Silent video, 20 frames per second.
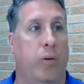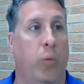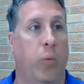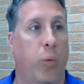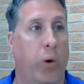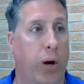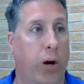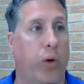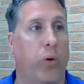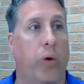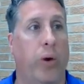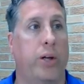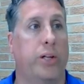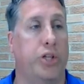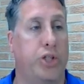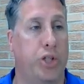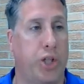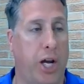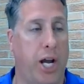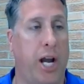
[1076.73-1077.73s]
we're going
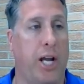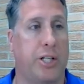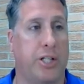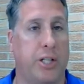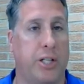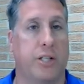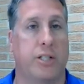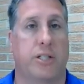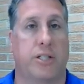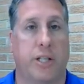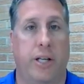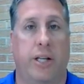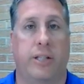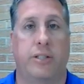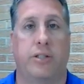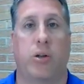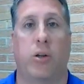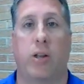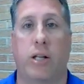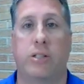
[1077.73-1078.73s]
to change this thing,
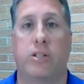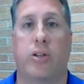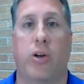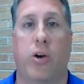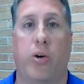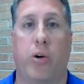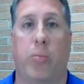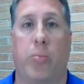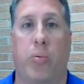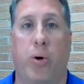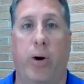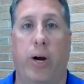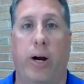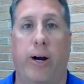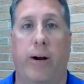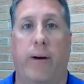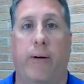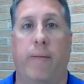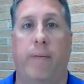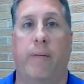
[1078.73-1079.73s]
so let's go to
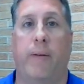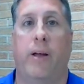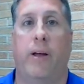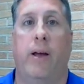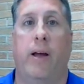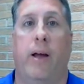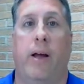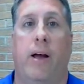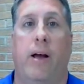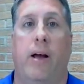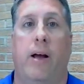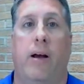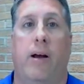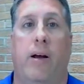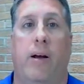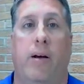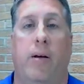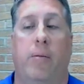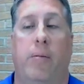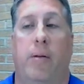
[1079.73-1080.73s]
prayer.
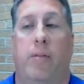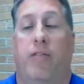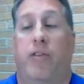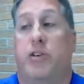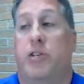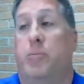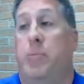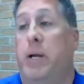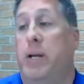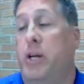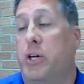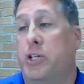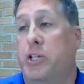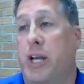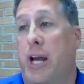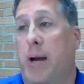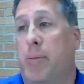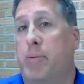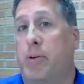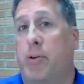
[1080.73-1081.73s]
Um, in First Peter
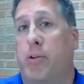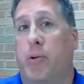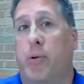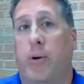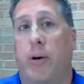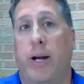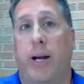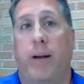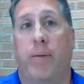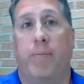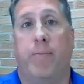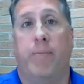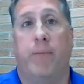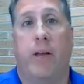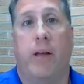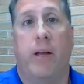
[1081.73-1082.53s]
chapter three,